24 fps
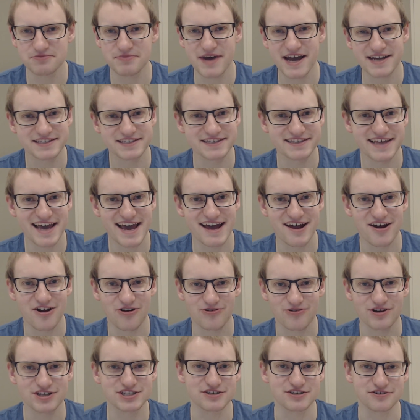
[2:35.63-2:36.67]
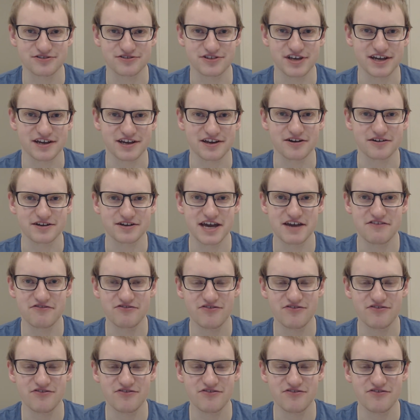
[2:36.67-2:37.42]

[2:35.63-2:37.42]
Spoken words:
back to that original thing, okay?